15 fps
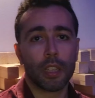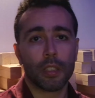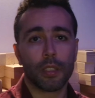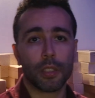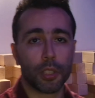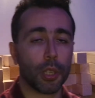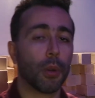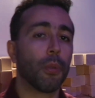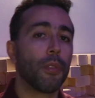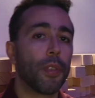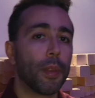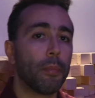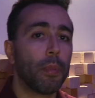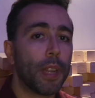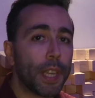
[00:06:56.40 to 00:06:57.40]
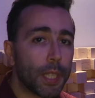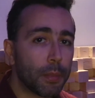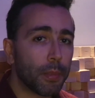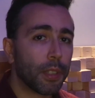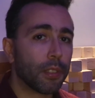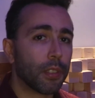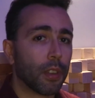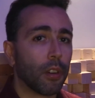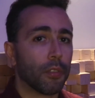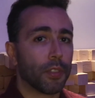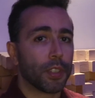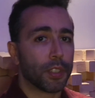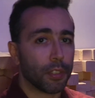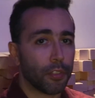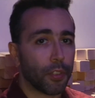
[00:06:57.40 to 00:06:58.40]
So, the placement of
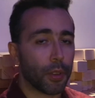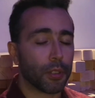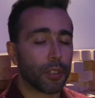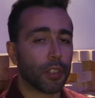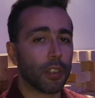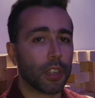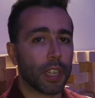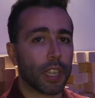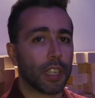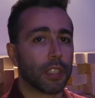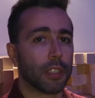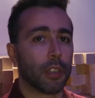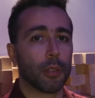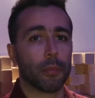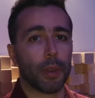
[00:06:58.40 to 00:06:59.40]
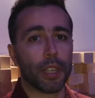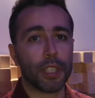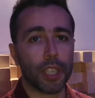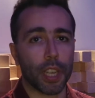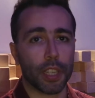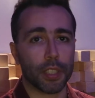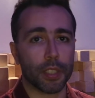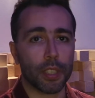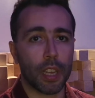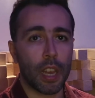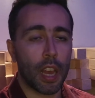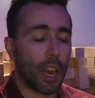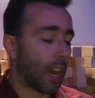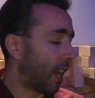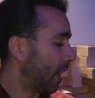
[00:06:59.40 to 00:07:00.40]
this diffuser is not by chance.
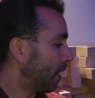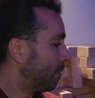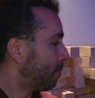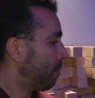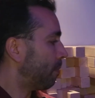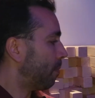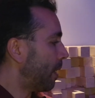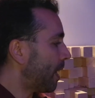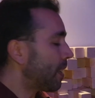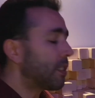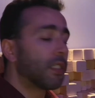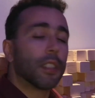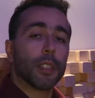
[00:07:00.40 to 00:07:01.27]
I have placed it